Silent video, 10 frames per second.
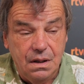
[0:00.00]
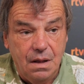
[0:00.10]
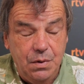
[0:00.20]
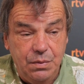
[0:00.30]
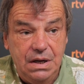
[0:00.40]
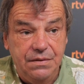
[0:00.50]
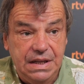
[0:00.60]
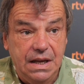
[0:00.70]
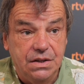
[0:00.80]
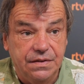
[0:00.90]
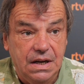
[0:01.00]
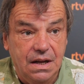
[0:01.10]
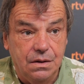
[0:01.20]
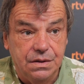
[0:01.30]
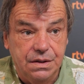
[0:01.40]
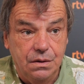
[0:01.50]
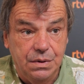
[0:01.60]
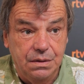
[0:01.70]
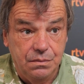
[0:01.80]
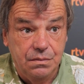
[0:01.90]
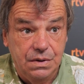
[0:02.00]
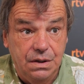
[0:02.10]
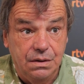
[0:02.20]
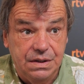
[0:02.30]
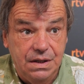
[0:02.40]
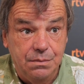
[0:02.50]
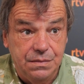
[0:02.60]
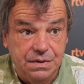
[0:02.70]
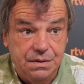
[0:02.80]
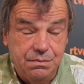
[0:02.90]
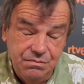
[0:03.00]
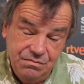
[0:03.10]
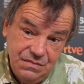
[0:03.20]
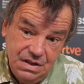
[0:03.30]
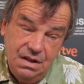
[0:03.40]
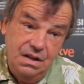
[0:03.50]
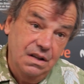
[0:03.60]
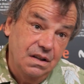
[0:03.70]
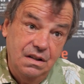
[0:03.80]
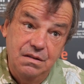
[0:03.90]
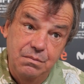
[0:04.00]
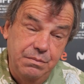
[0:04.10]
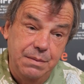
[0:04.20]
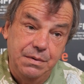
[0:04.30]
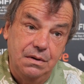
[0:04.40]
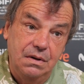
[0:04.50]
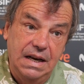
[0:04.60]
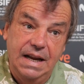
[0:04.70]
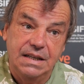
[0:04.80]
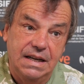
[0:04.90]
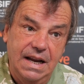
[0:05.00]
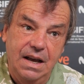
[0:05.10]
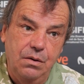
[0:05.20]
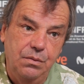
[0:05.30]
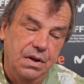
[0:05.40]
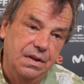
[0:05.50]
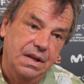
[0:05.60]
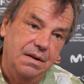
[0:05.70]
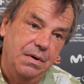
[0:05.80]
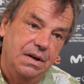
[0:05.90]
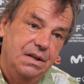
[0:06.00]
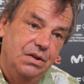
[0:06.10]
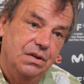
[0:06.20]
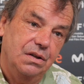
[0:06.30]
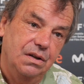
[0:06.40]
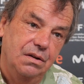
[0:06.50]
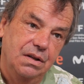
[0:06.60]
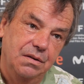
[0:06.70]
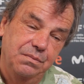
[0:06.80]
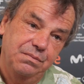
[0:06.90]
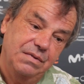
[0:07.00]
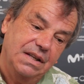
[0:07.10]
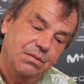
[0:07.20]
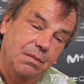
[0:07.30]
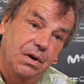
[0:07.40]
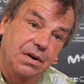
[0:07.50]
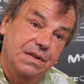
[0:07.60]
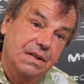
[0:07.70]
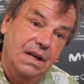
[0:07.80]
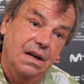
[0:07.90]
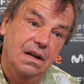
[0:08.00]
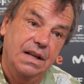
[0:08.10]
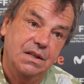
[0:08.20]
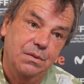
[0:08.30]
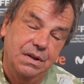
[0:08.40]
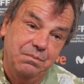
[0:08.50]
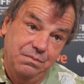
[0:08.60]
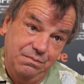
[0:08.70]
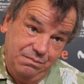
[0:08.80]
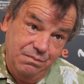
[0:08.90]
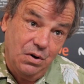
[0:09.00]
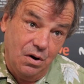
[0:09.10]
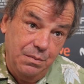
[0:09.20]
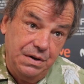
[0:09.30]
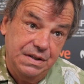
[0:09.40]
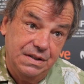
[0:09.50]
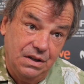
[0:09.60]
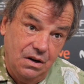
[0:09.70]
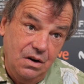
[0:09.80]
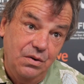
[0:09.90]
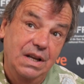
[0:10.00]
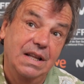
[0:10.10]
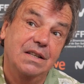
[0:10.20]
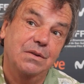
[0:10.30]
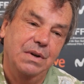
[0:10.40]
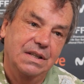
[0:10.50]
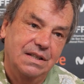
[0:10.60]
I mean, we live in the age of clowns, don't we? You know, it seems people elect a clown rather than a politician. You know, that's why Boris is there. That's why the Orban is in Hungary. That's why